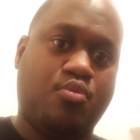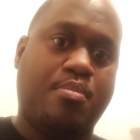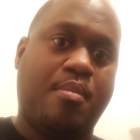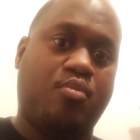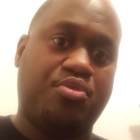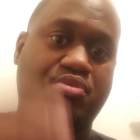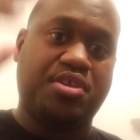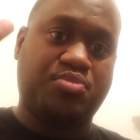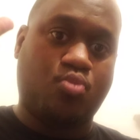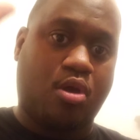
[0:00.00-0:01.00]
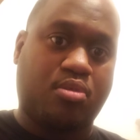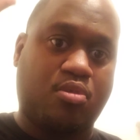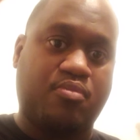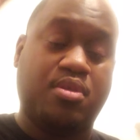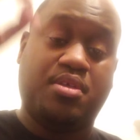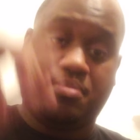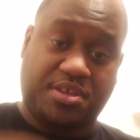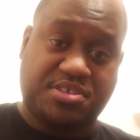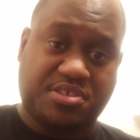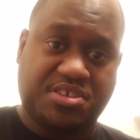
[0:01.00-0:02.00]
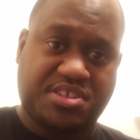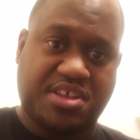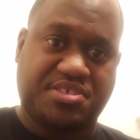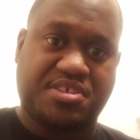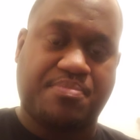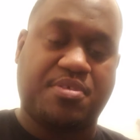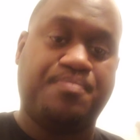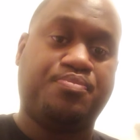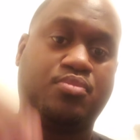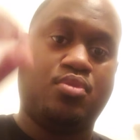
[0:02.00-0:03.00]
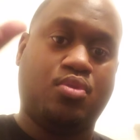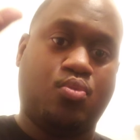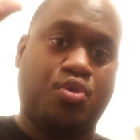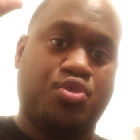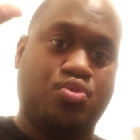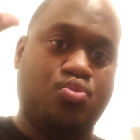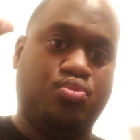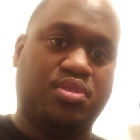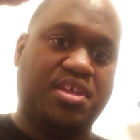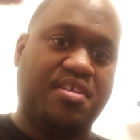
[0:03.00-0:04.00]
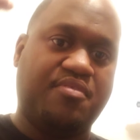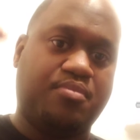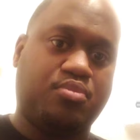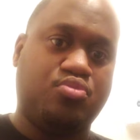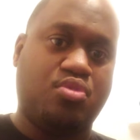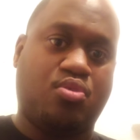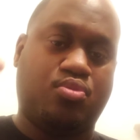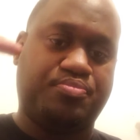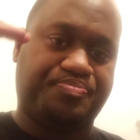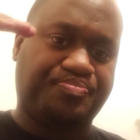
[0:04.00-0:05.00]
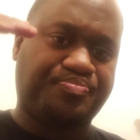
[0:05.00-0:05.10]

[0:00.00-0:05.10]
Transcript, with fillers: Remember, when you get water over, please understand something. When you live, you know,